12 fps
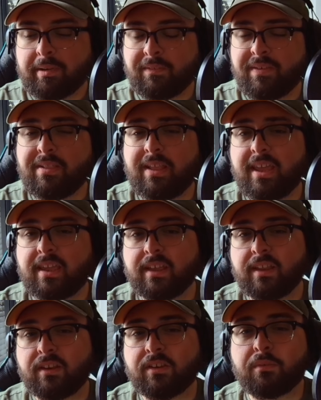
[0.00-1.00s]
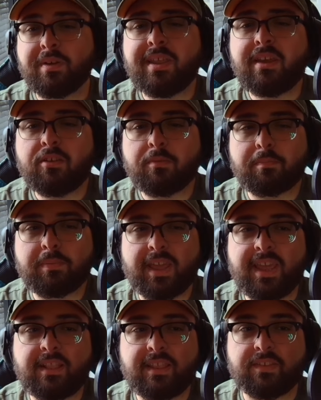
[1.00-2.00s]
But I feel like, to really
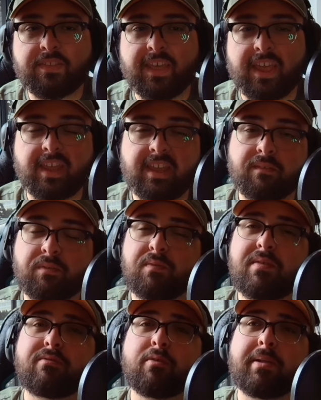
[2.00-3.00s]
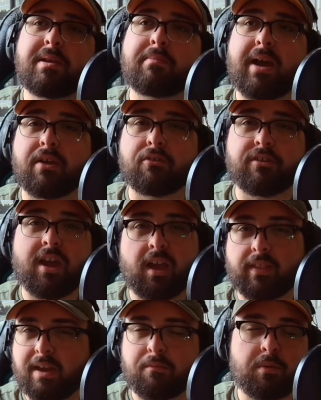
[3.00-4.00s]
explain this thing, if you've never played
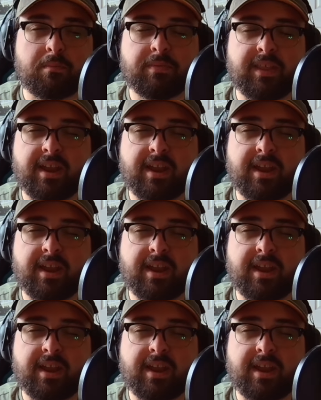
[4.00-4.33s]
BioShock,